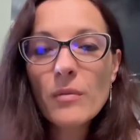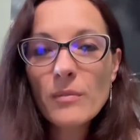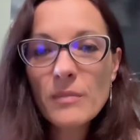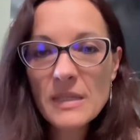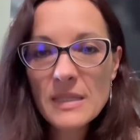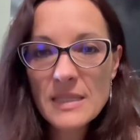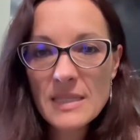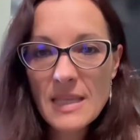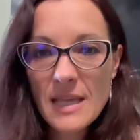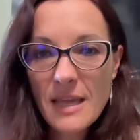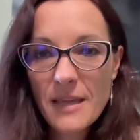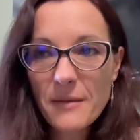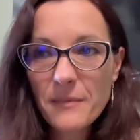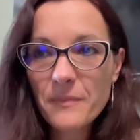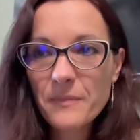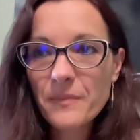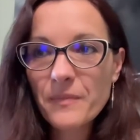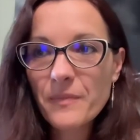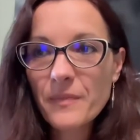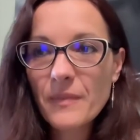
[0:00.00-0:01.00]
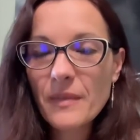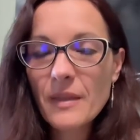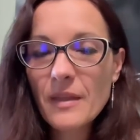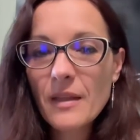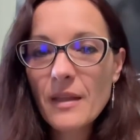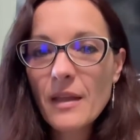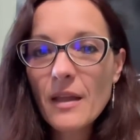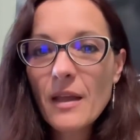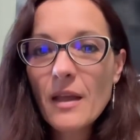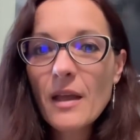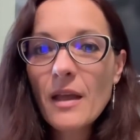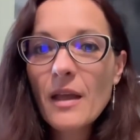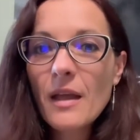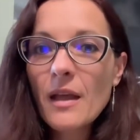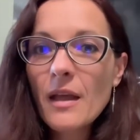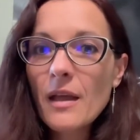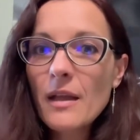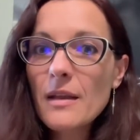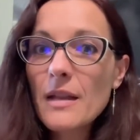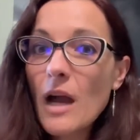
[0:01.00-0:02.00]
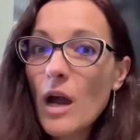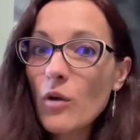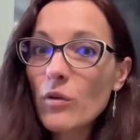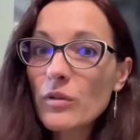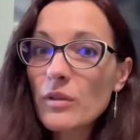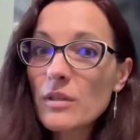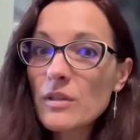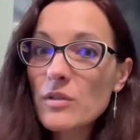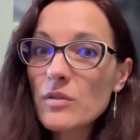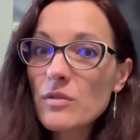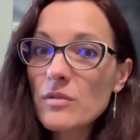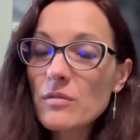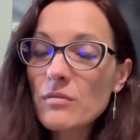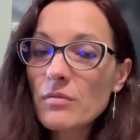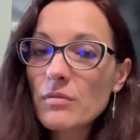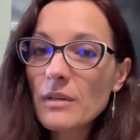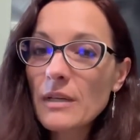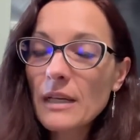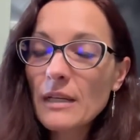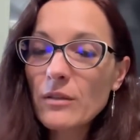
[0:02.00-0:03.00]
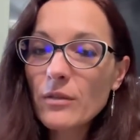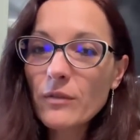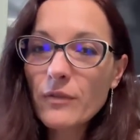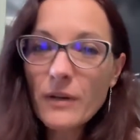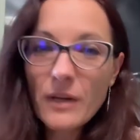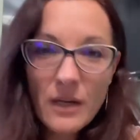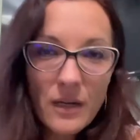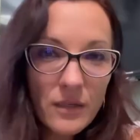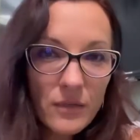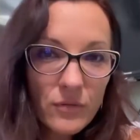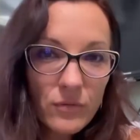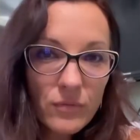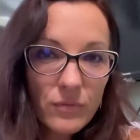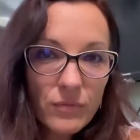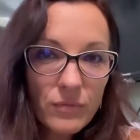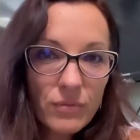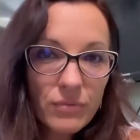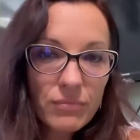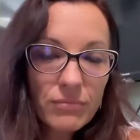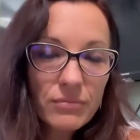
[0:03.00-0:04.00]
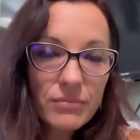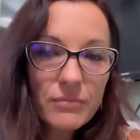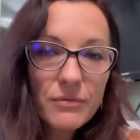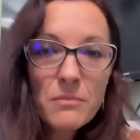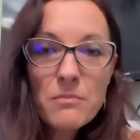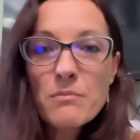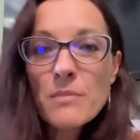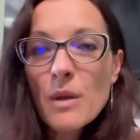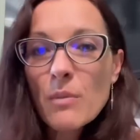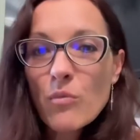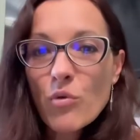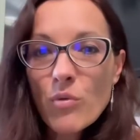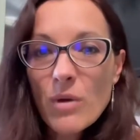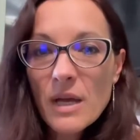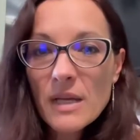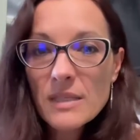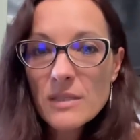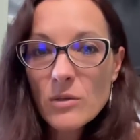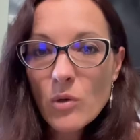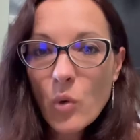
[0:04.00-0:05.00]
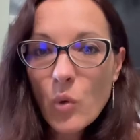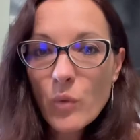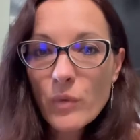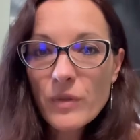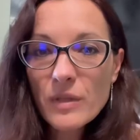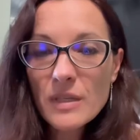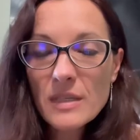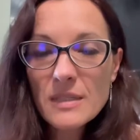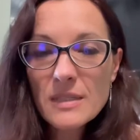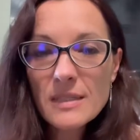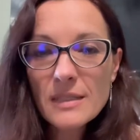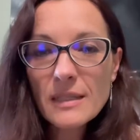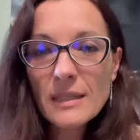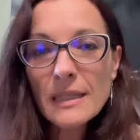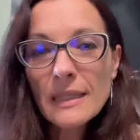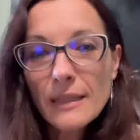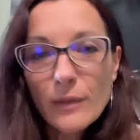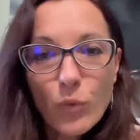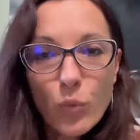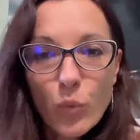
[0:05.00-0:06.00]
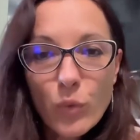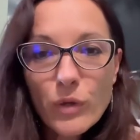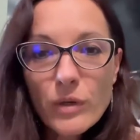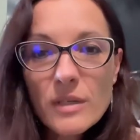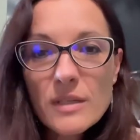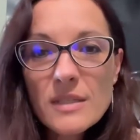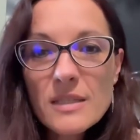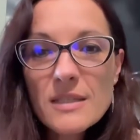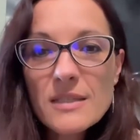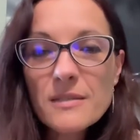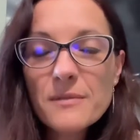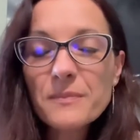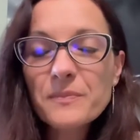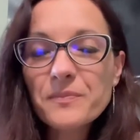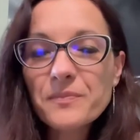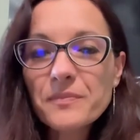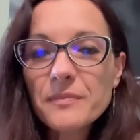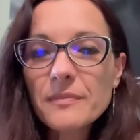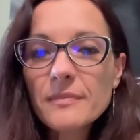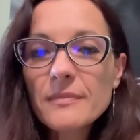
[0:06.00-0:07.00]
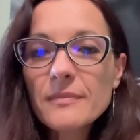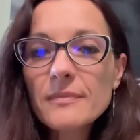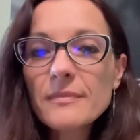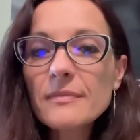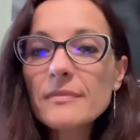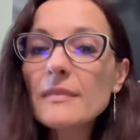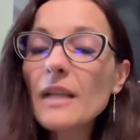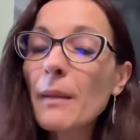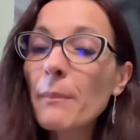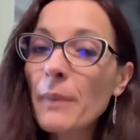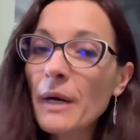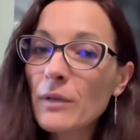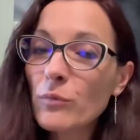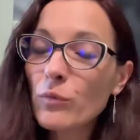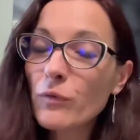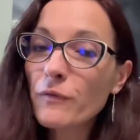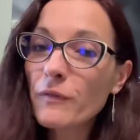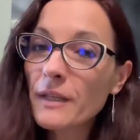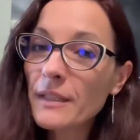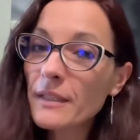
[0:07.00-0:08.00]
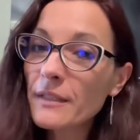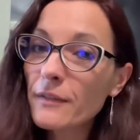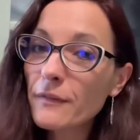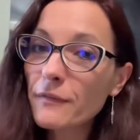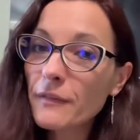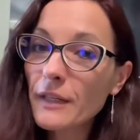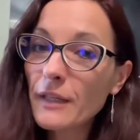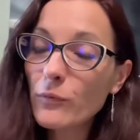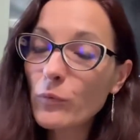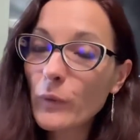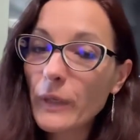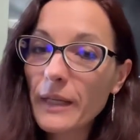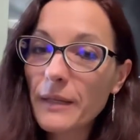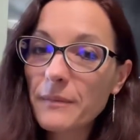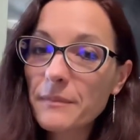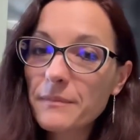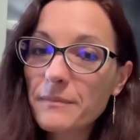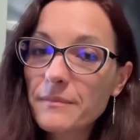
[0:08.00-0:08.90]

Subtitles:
means they. Now it is kind of hard to memorize all these little words, but we find it a fun way